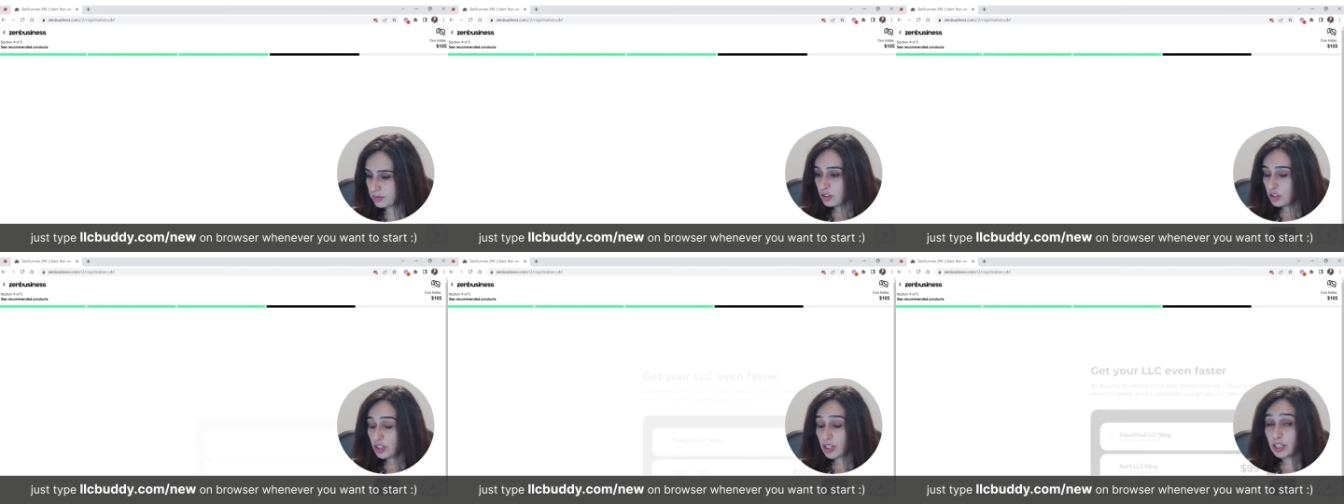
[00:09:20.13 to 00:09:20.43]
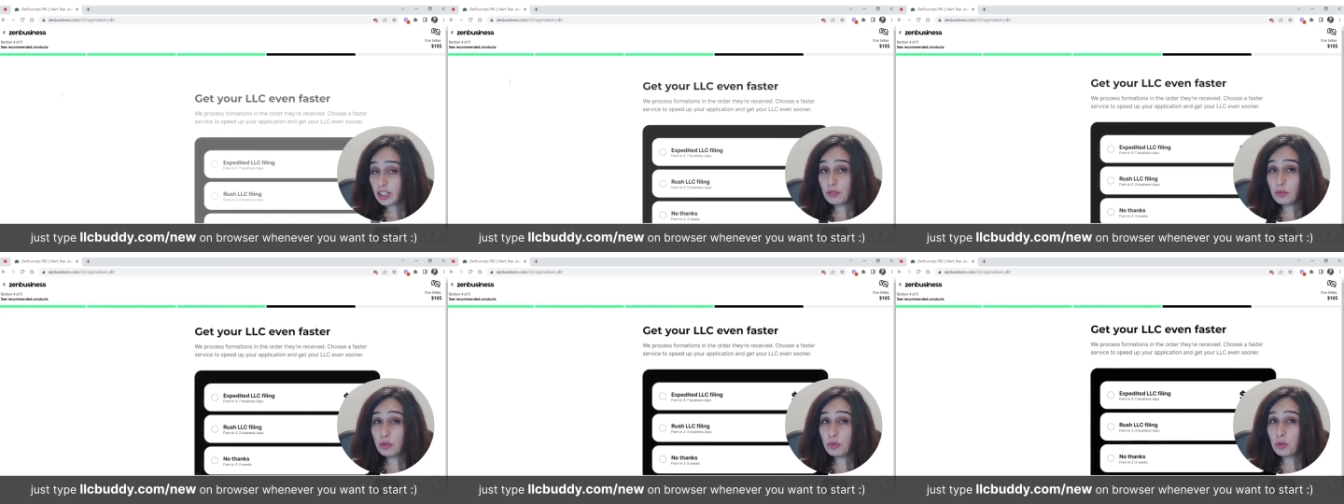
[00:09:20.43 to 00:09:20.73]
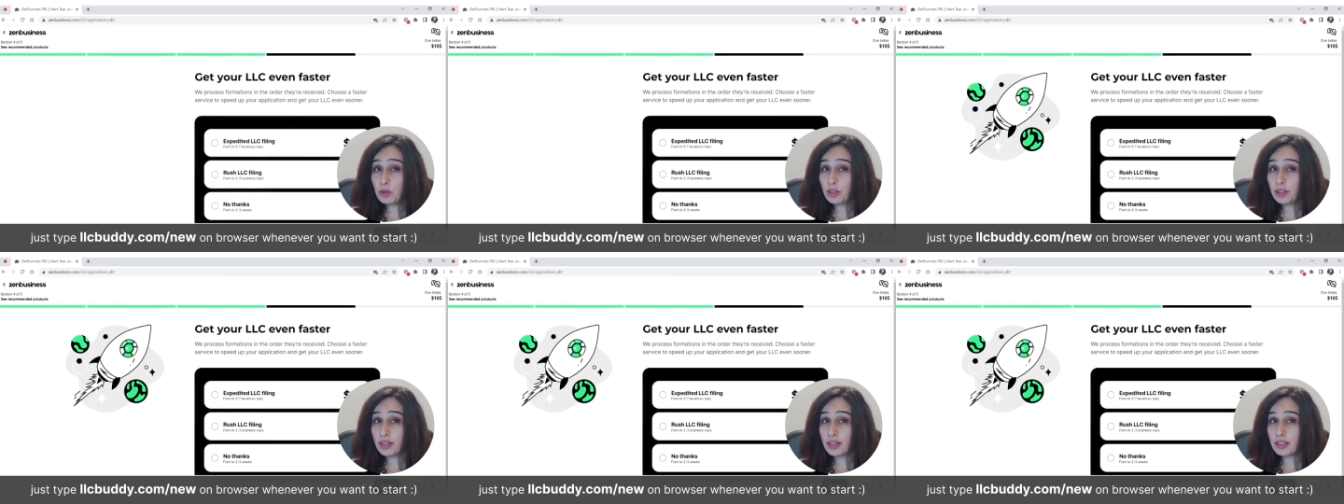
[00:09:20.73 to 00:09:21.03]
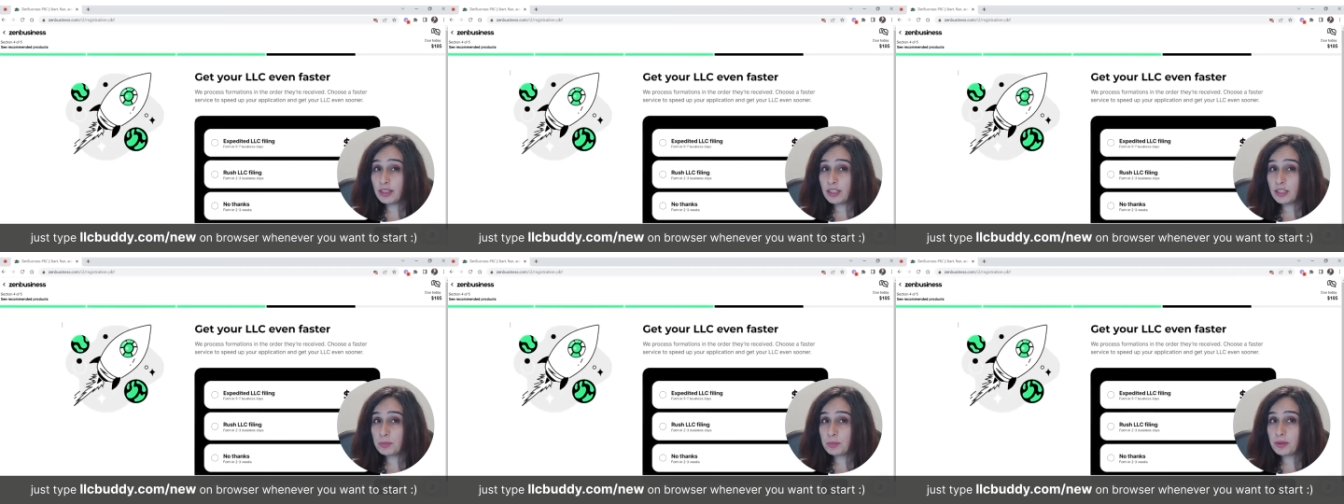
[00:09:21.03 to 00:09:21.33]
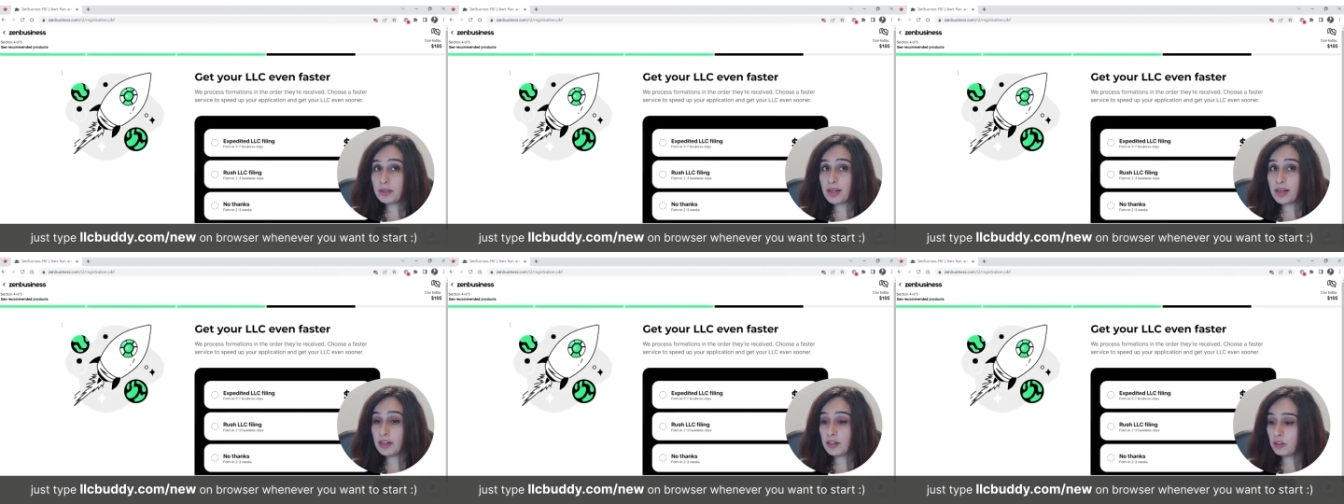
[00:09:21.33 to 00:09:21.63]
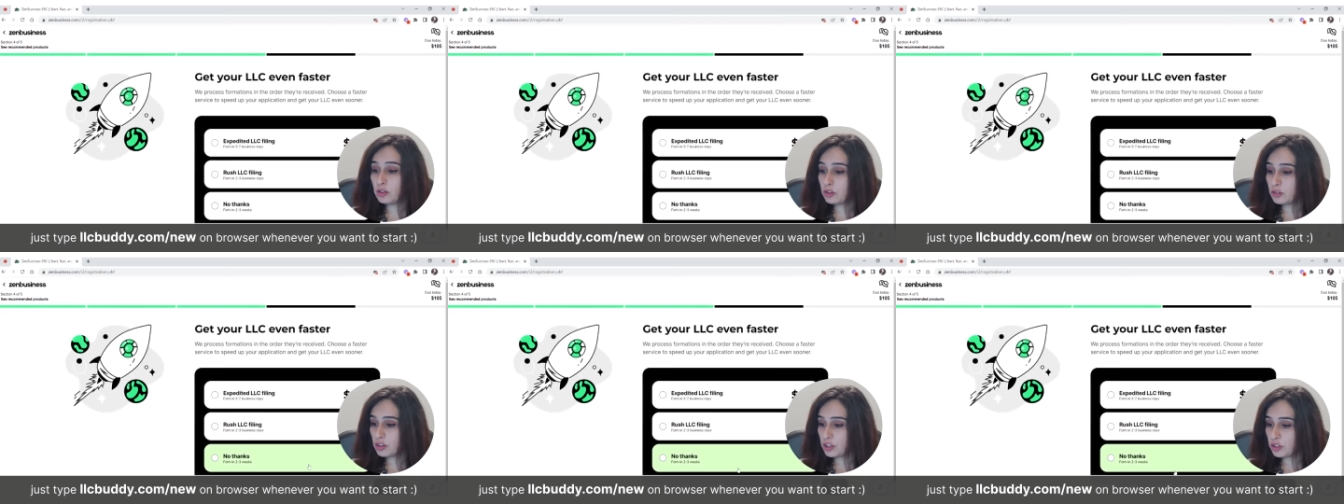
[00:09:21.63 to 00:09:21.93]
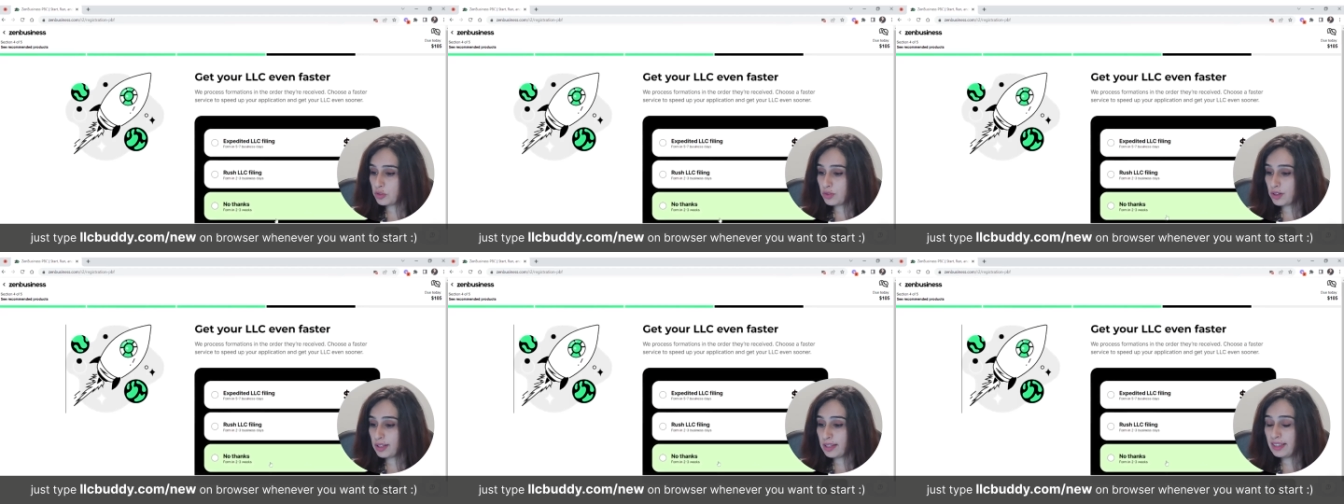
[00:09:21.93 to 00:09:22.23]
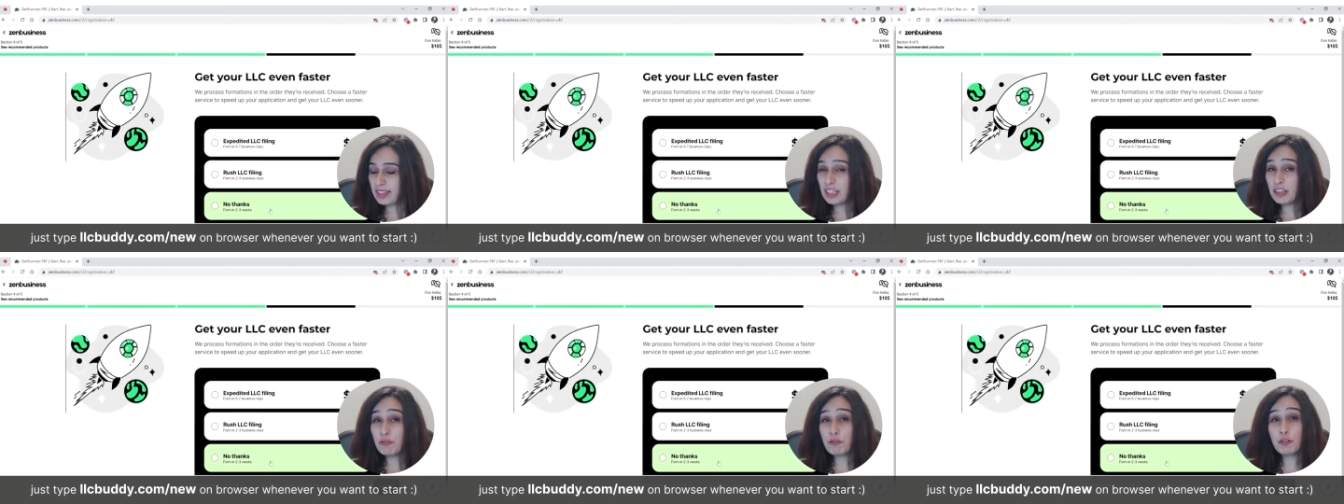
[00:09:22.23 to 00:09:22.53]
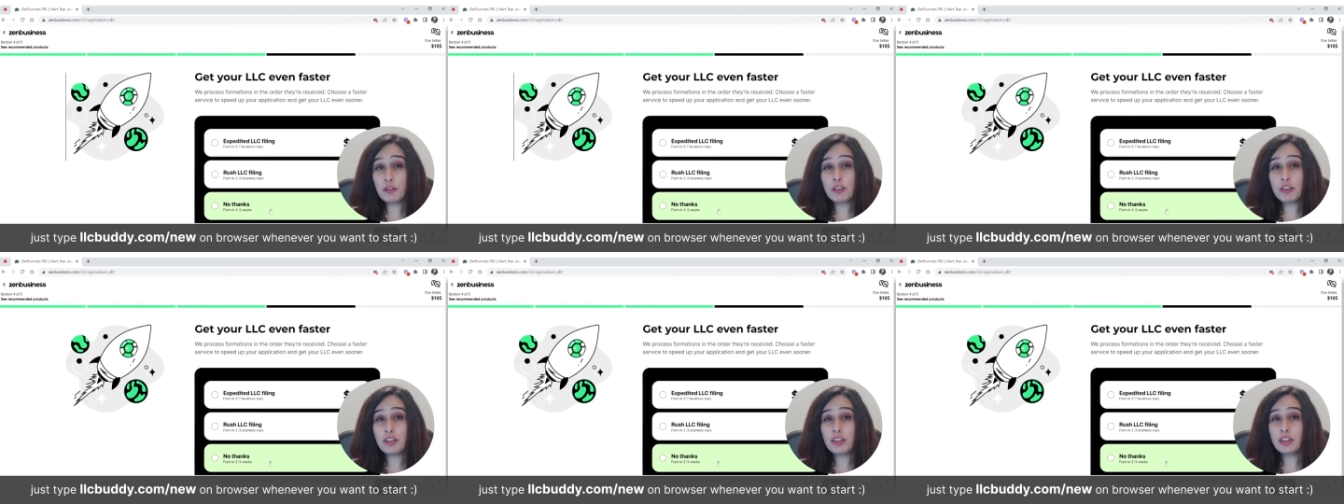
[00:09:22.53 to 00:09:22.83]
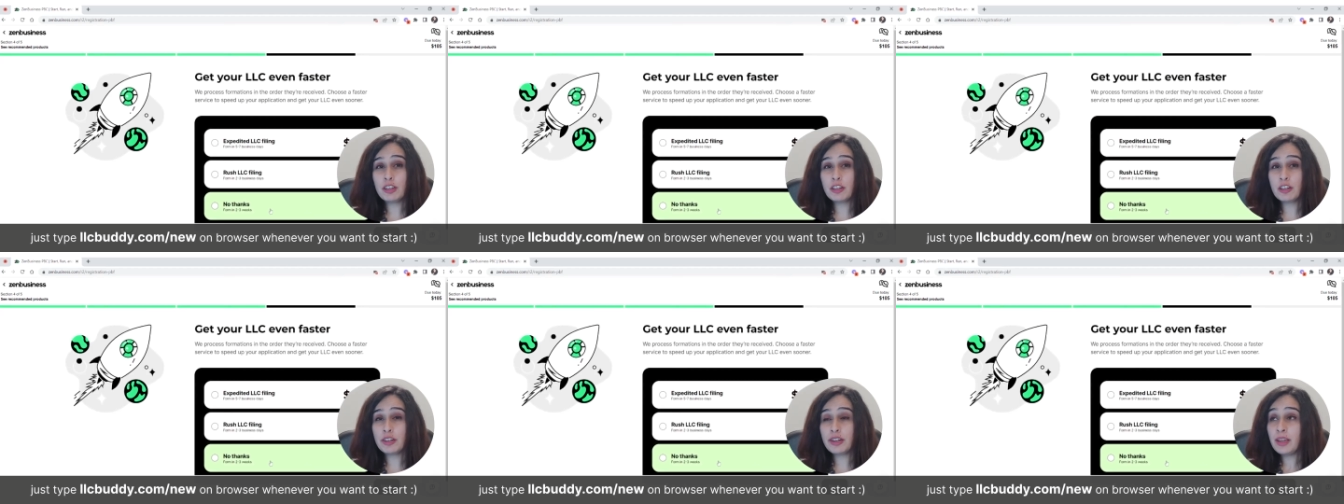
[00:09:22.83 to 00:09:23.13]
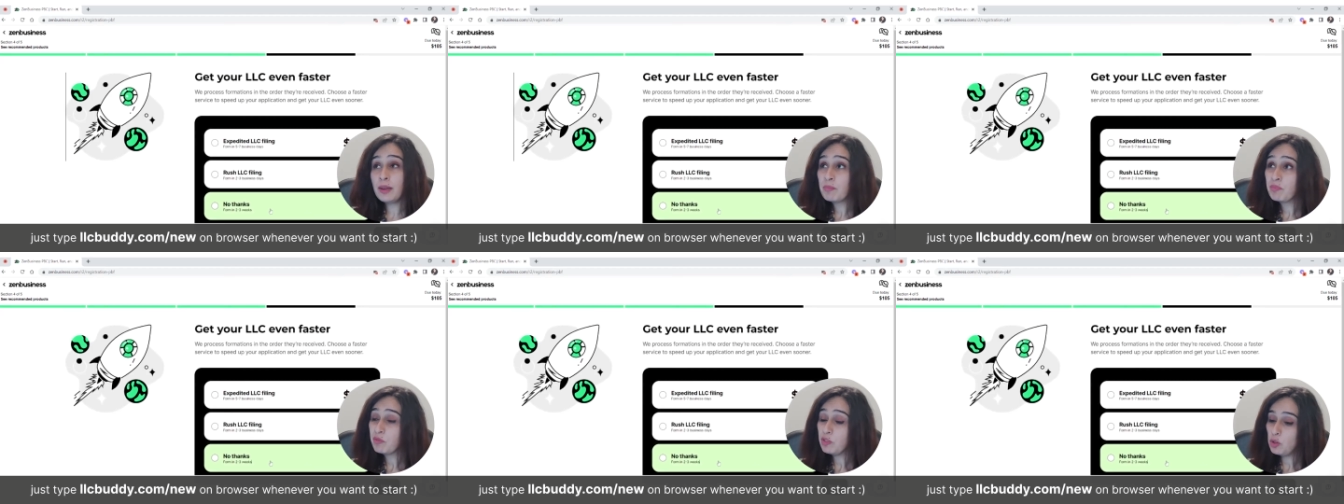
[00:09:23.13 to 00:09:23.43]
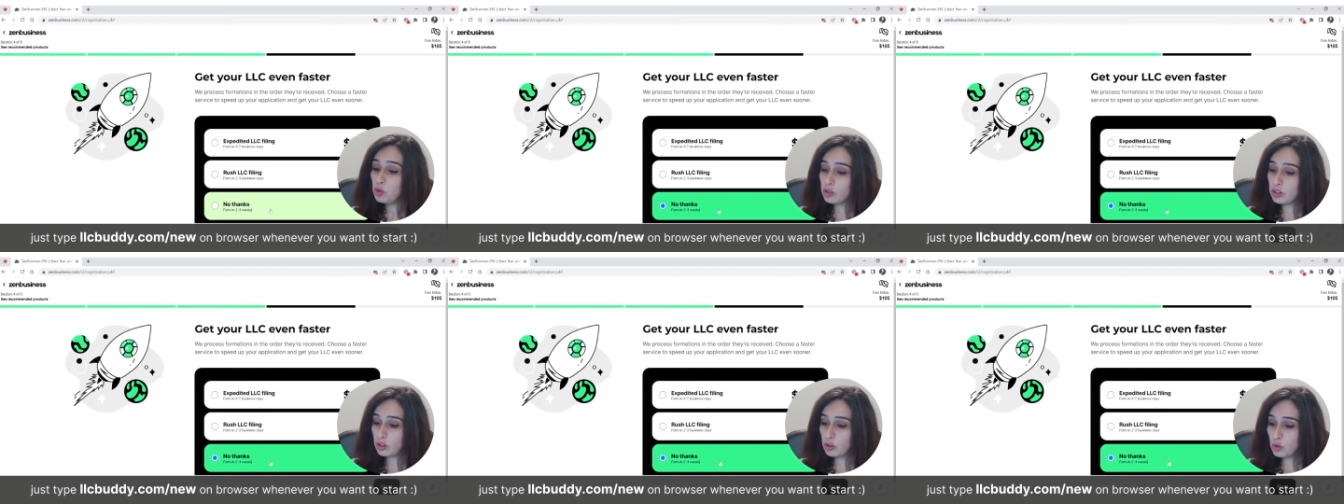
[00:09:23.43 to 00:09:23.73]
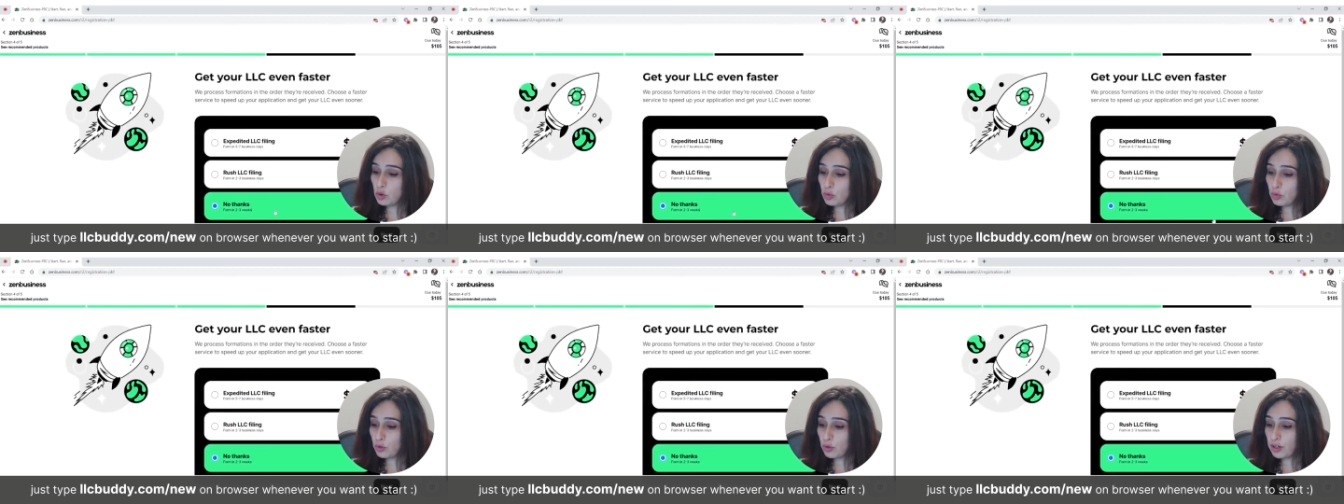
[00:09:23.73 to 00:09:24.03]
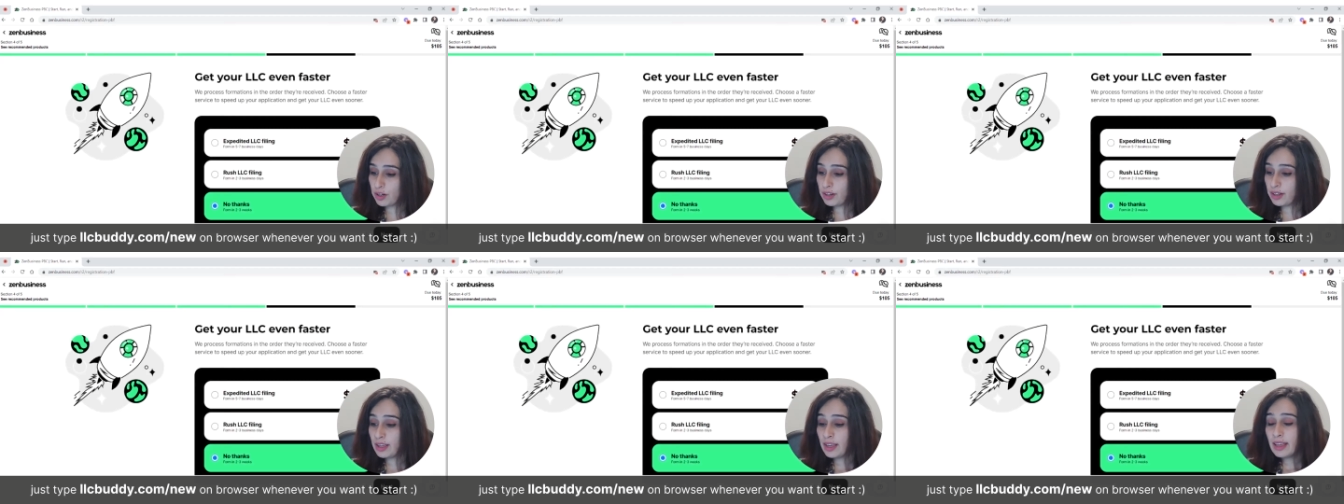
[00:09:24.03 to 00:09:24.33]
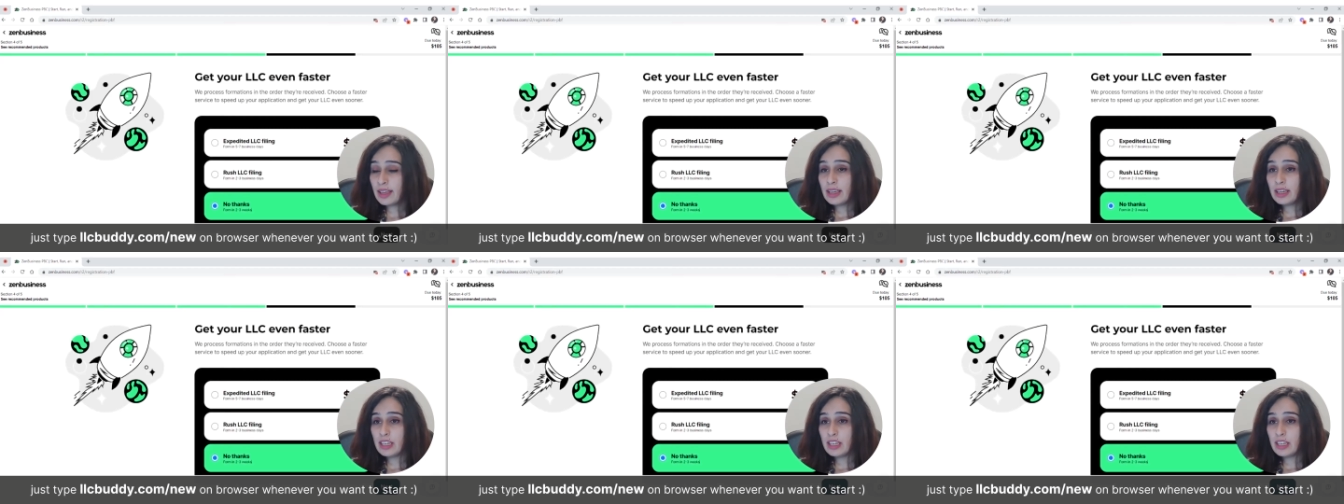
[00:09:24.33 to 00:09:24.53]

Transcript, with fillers: Check if you want to get the expedited or rush filing. If you're in a hurry, you can go for it.